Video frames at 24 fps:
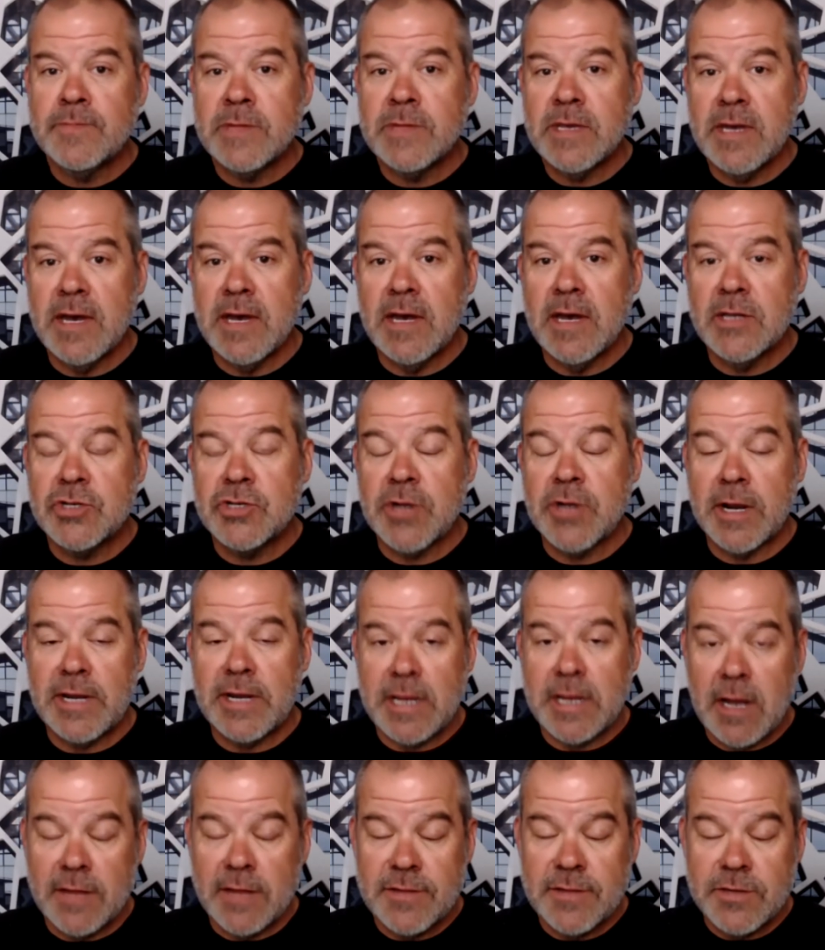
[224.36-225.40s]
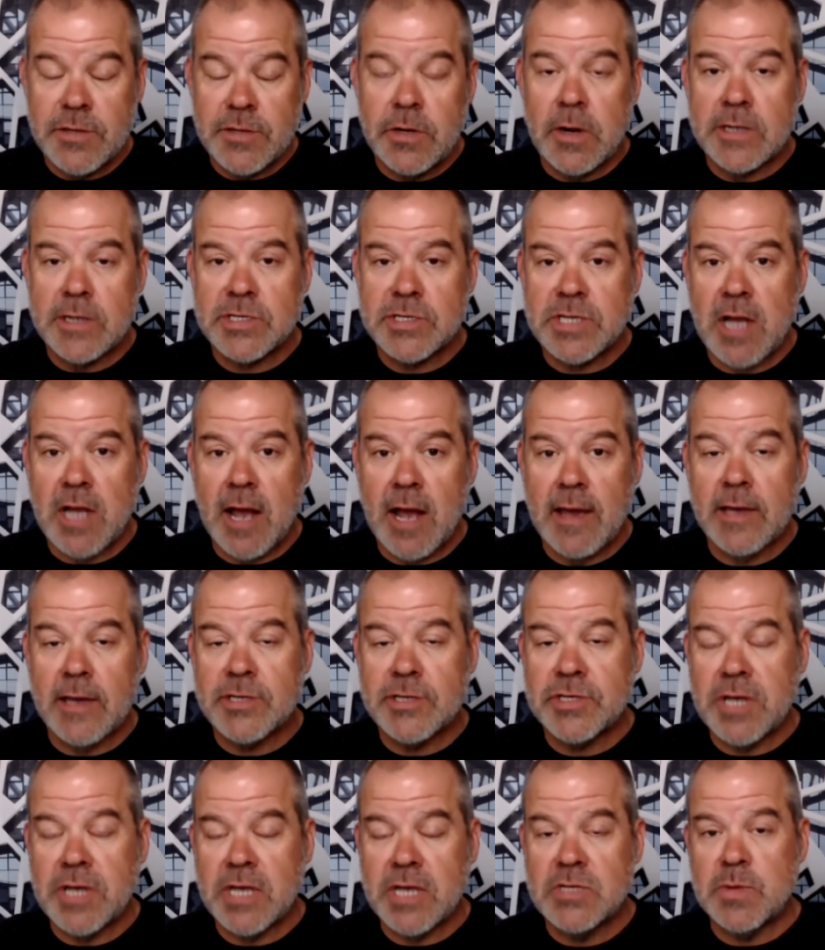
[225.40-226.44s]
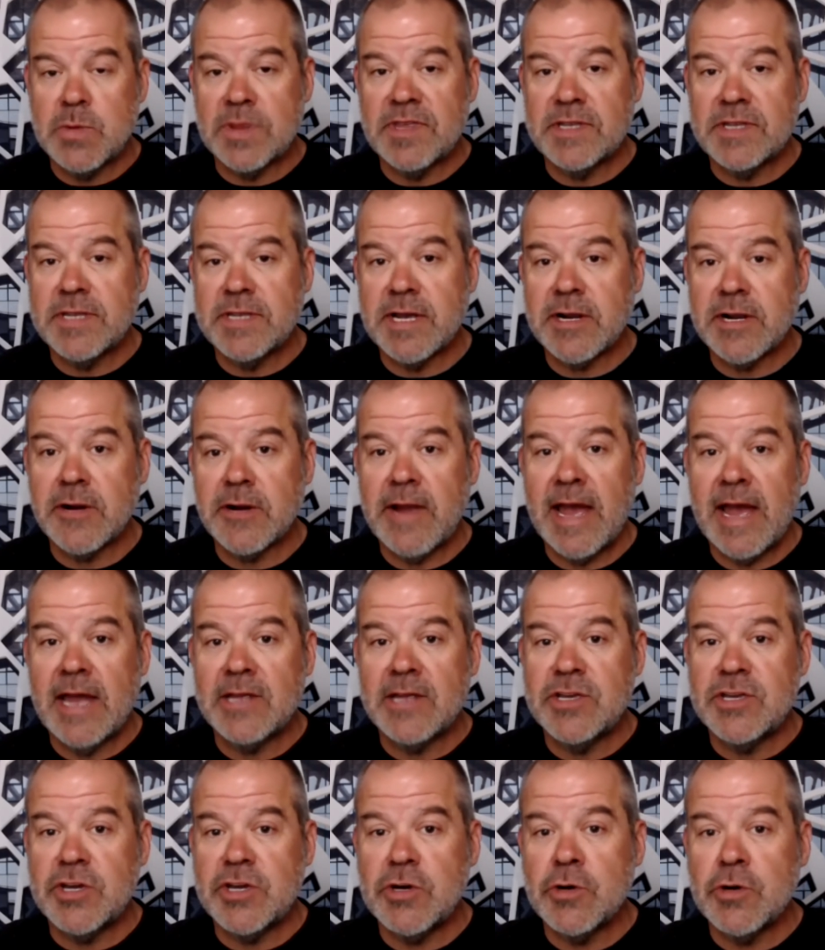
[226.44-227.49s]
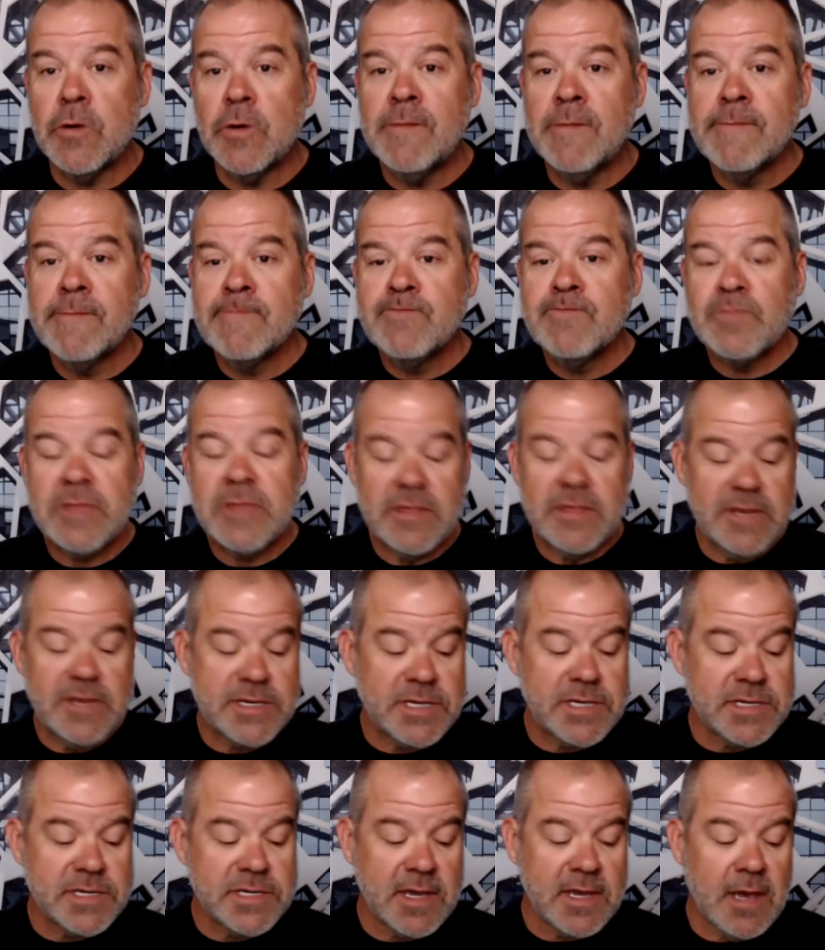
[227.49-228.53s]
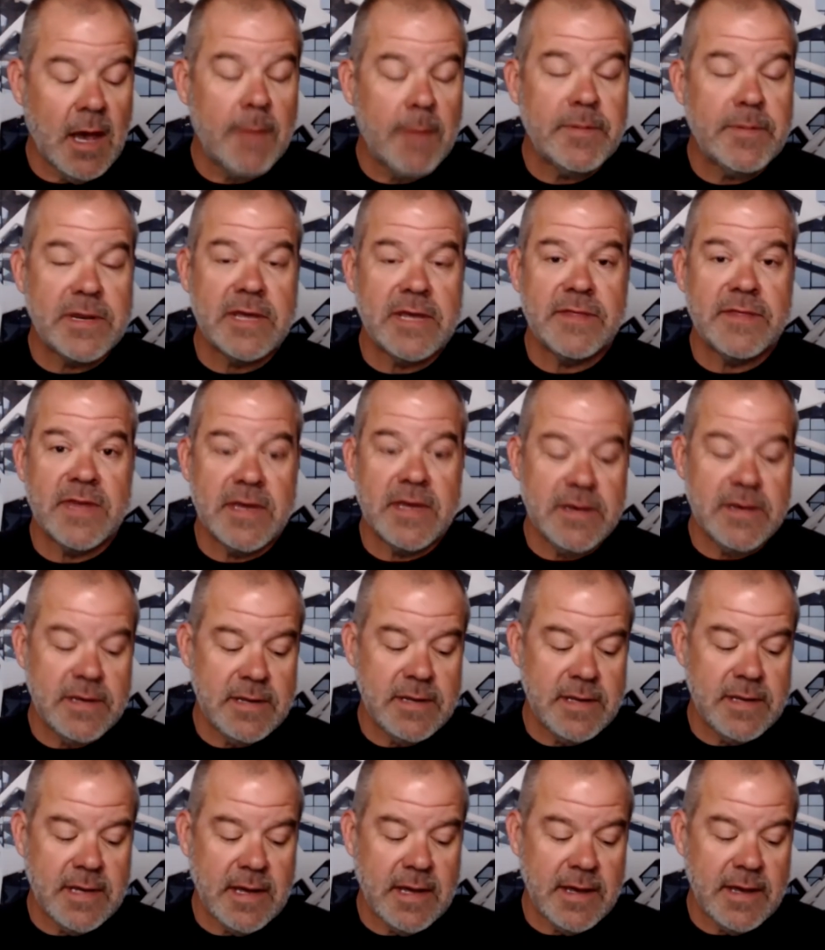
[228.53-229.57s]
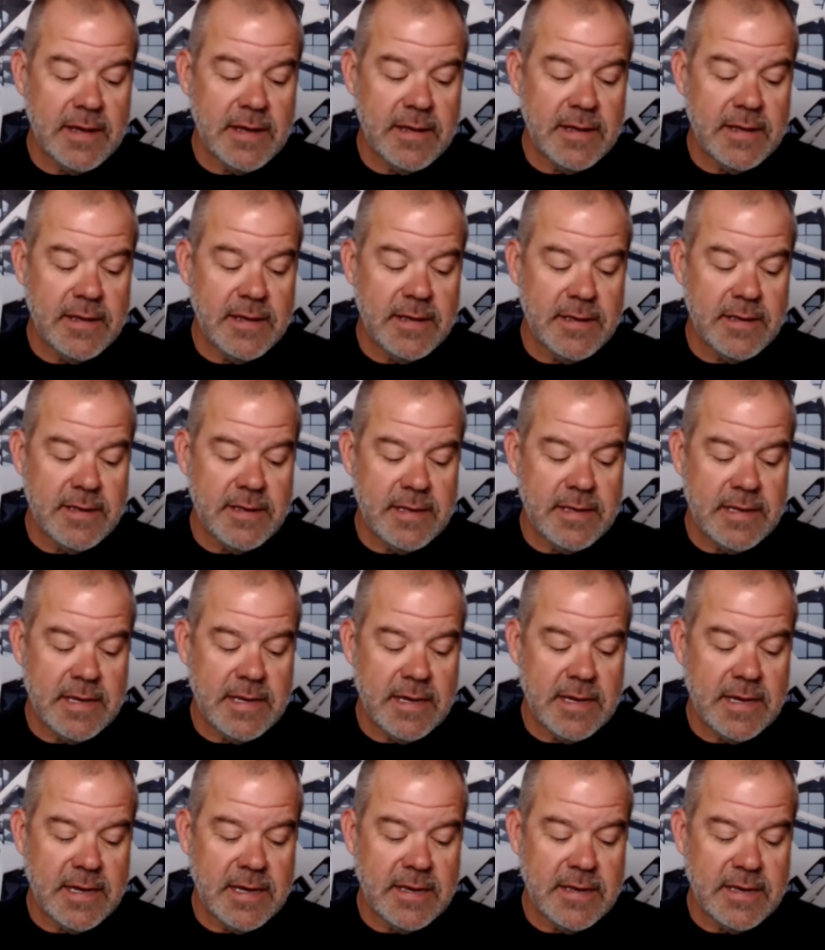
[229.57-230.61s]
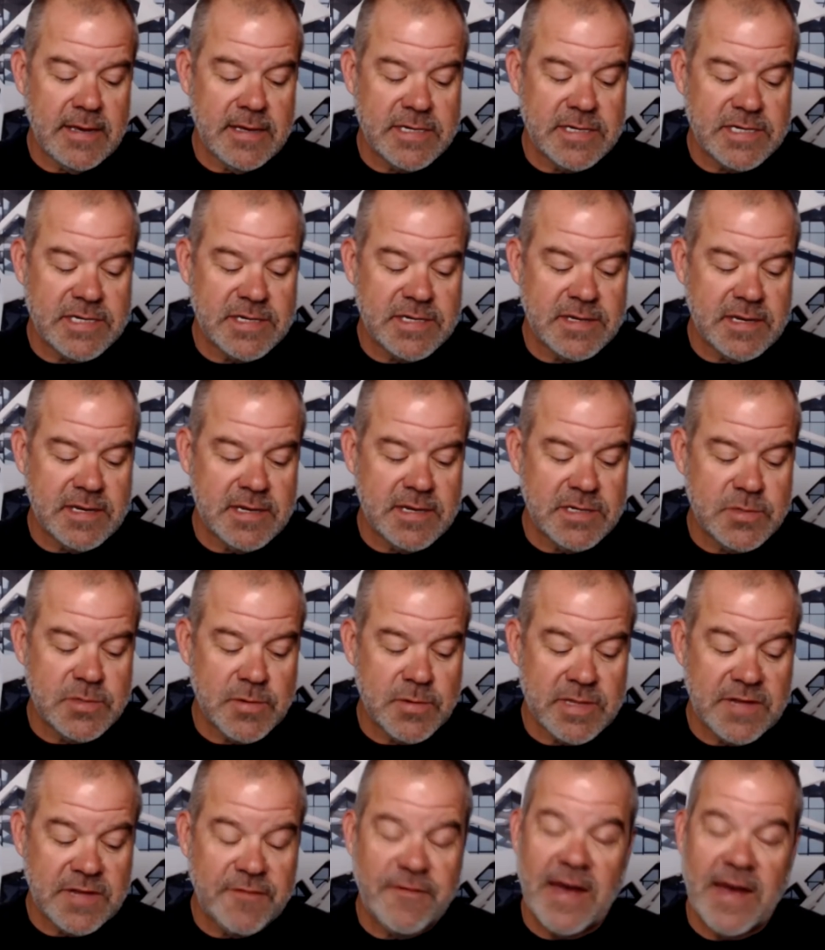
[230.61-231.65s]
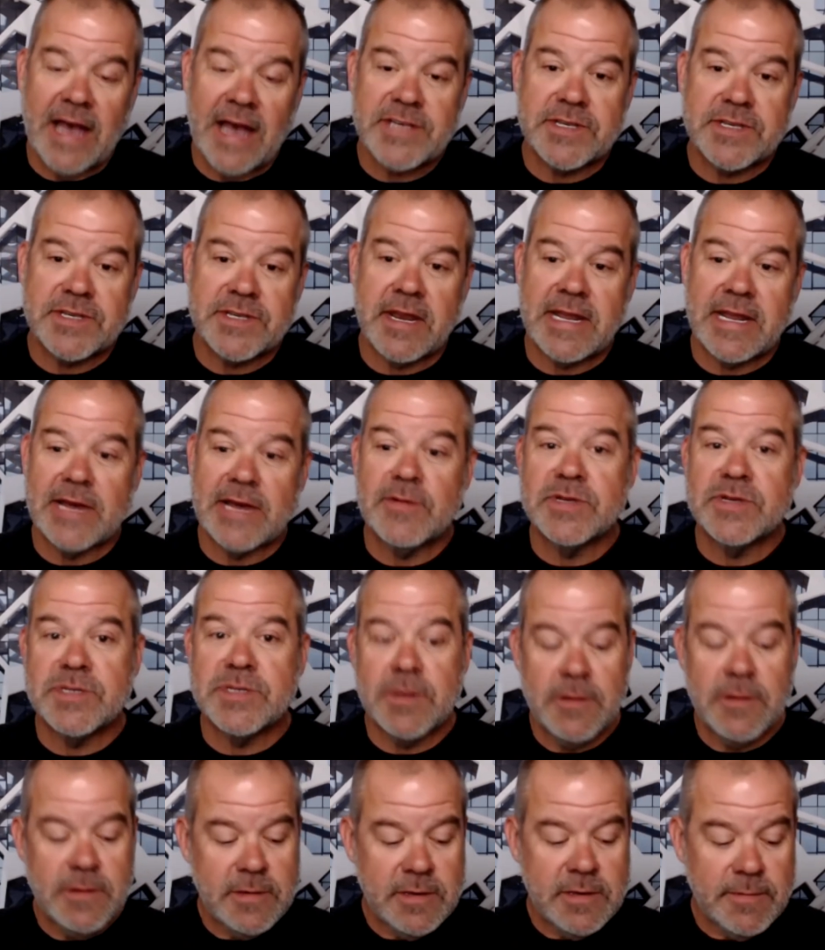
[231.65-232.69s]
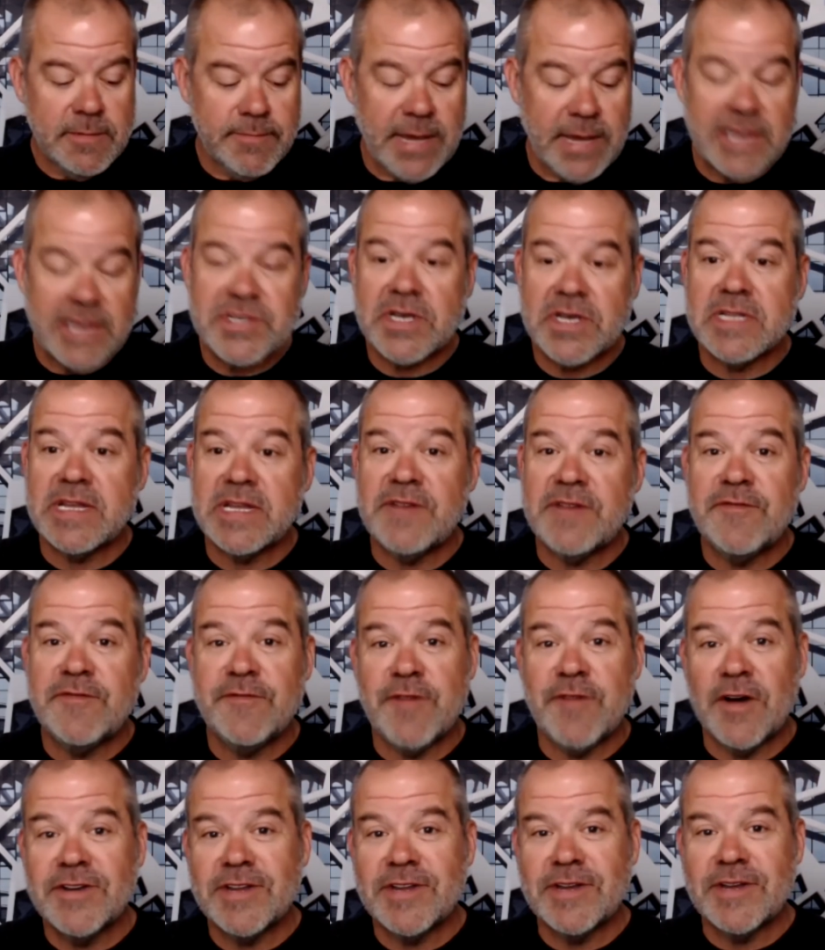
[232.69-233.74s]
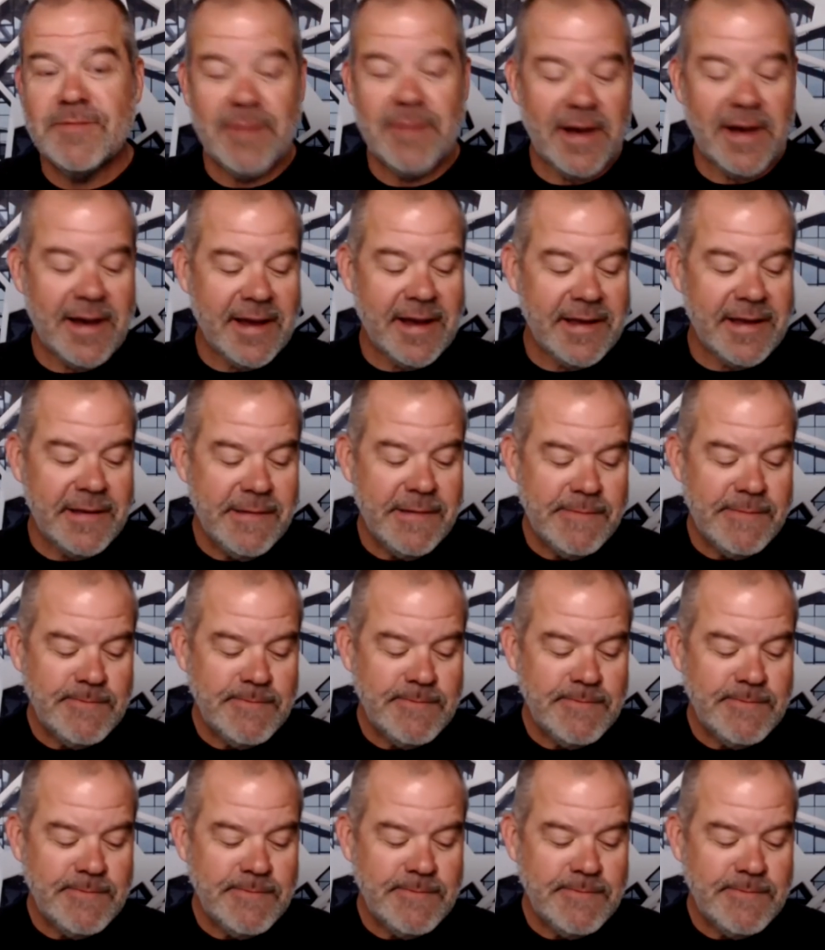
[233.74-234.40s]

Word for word: uh, trading on the New York Stock Exchange with the ticker NU. This is a company that uh, uh, is is really fascinating. It was basically funded by